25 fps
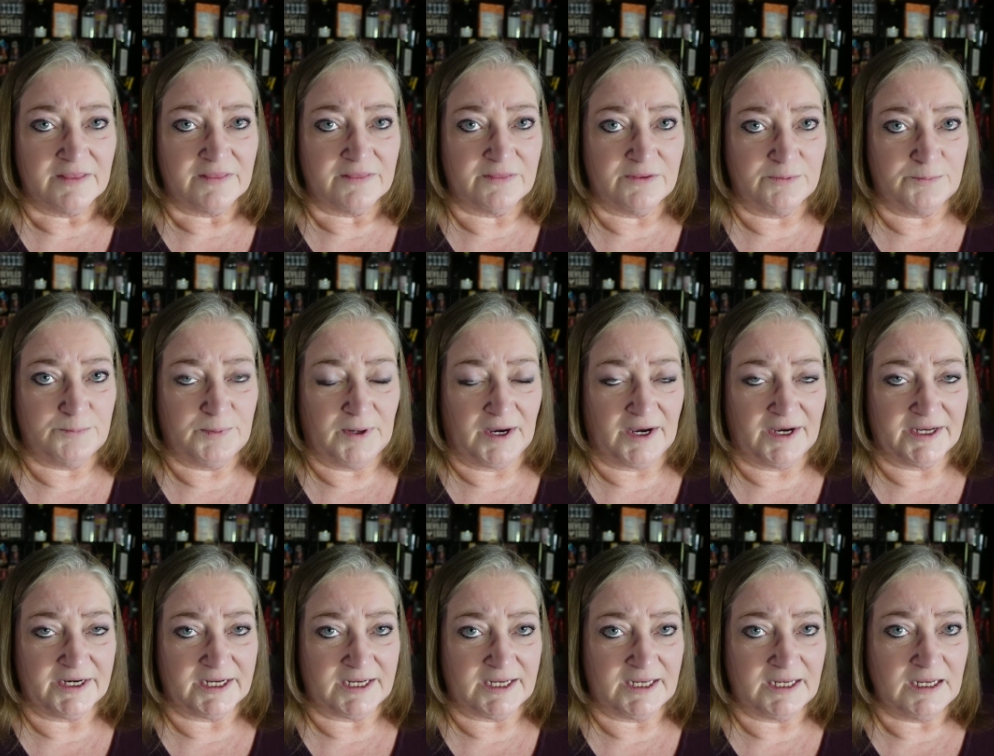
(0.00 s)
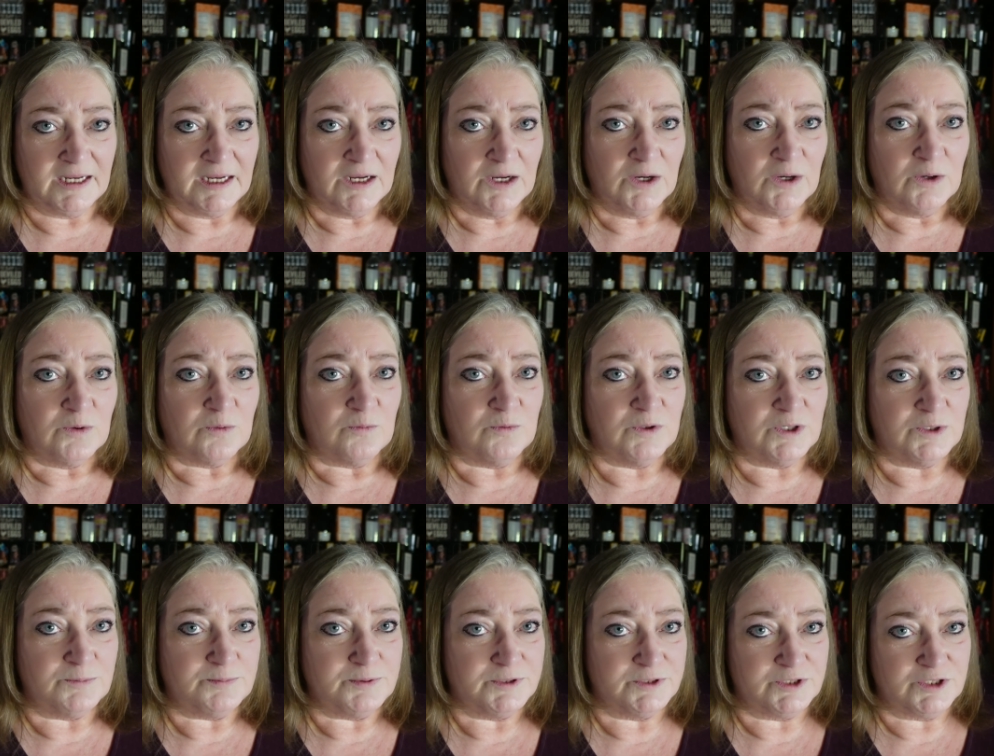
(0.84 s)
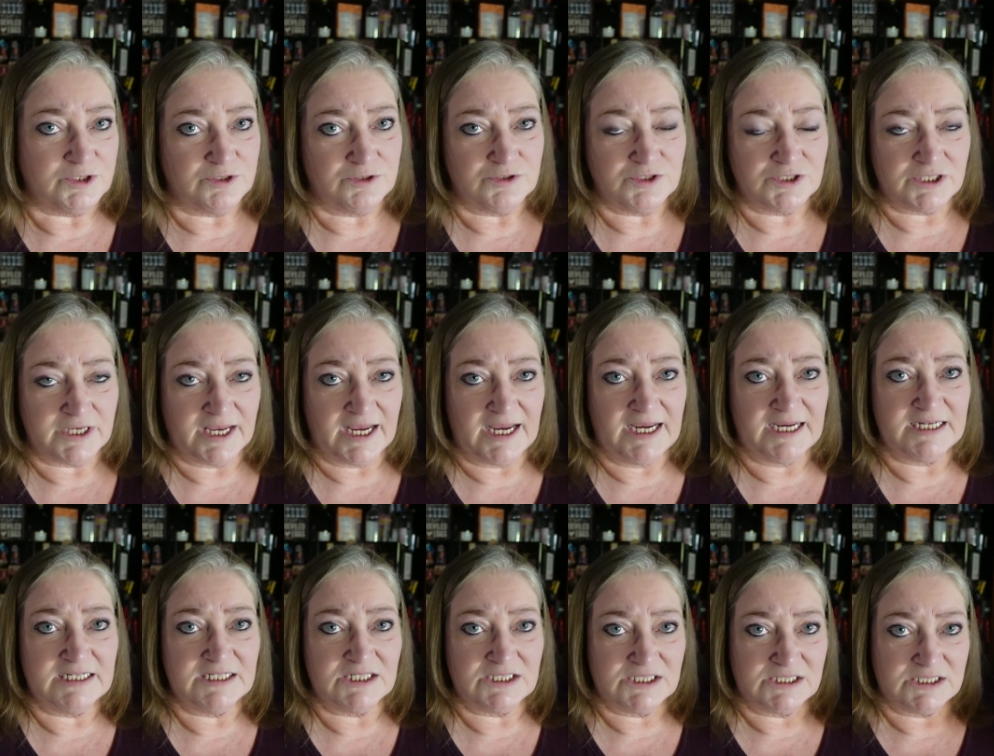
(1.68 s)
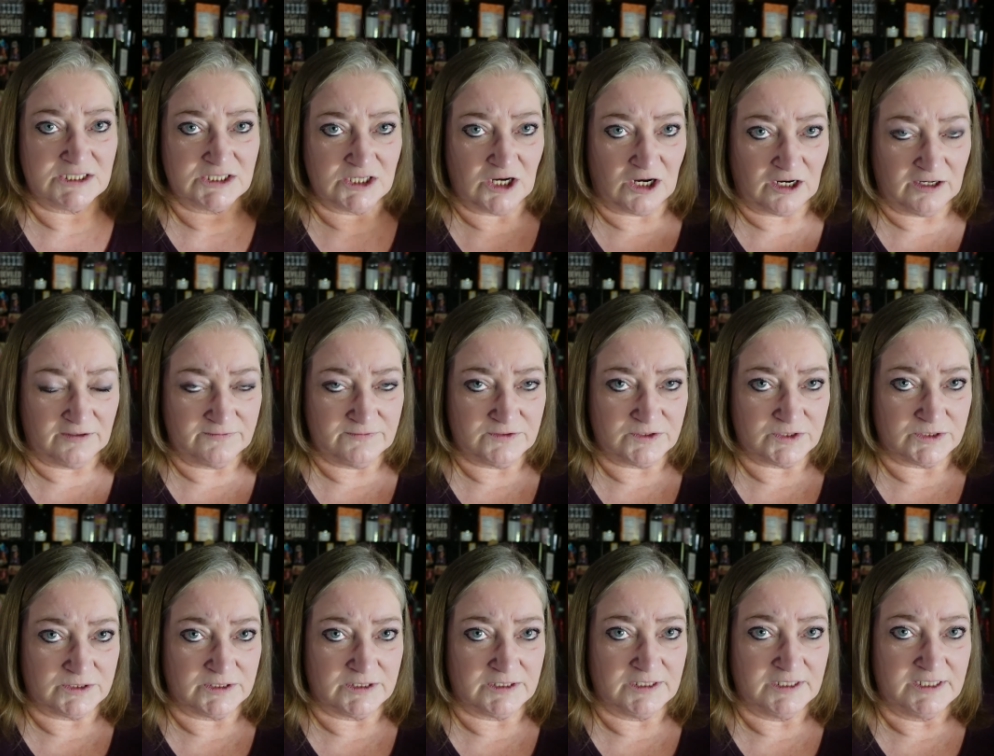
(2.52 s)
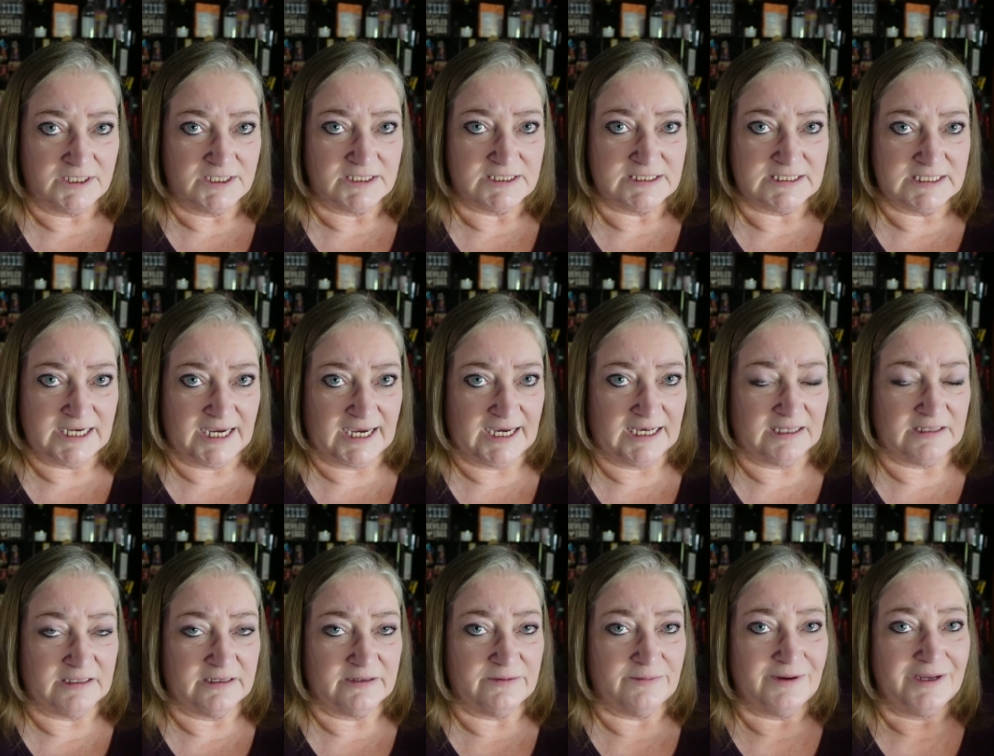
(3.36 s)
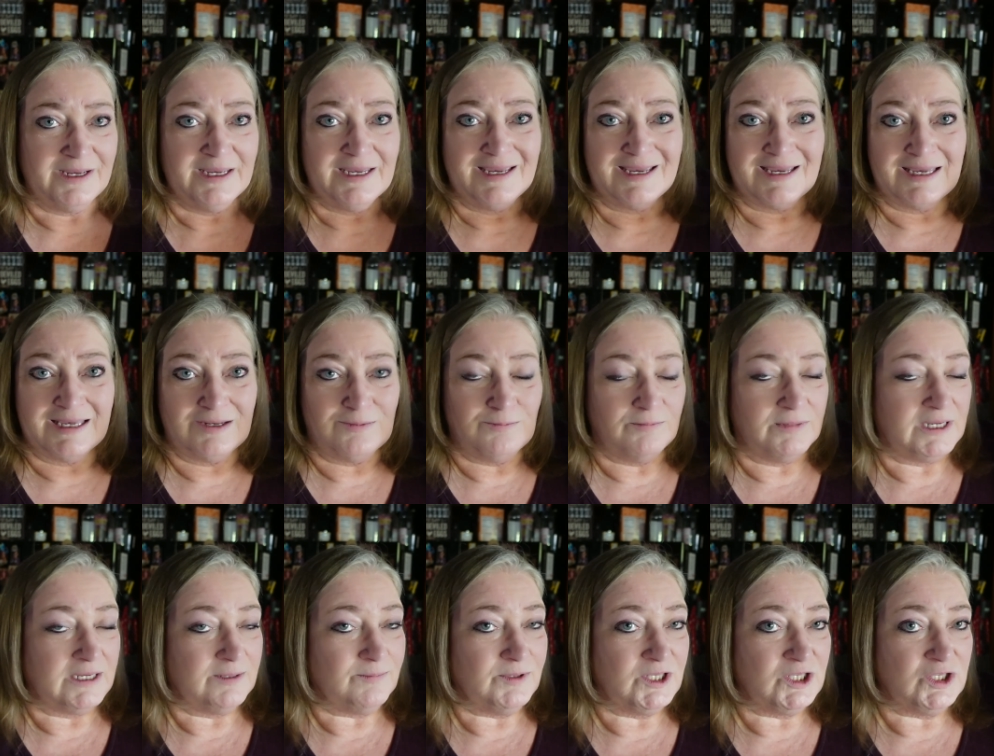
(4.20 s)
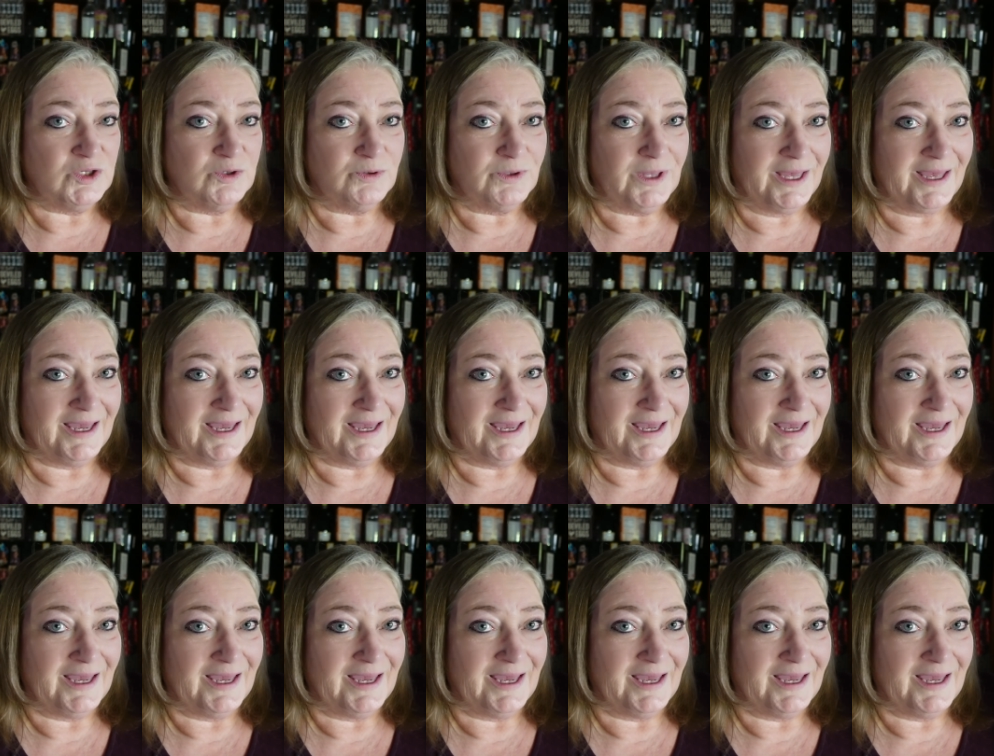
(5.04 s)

the body will produce a softer tallow and maybe you'll